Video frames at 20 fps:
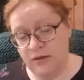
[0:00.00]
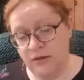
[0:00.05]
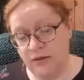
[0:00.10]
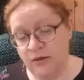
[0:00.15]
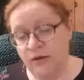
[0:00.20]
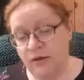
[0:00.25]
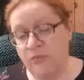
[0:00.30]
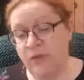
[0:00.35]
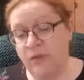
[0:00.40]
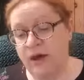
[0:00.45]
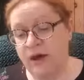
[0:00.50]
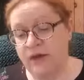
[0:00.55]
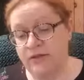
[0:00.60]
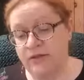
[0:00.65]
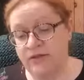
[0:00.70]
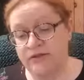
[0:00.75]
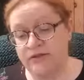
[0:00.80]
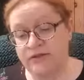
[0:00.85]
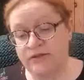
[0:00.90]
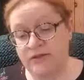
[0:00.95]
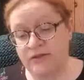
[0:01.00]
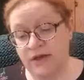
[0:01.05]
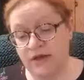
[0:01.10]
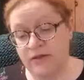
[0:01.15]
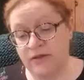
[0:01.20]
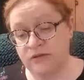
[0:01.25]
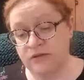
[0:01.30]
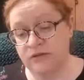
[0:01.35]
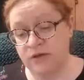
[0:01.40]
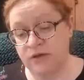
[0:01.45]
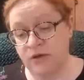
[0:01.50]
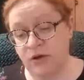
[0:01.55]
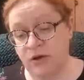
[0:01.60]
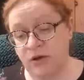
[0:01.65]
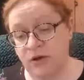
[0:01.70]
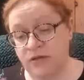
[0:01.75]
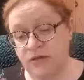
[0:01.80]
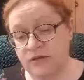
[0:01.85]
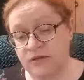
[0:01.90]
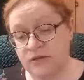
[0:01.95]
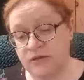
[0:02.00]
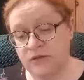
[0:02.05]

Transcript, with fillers: Come I this night to God.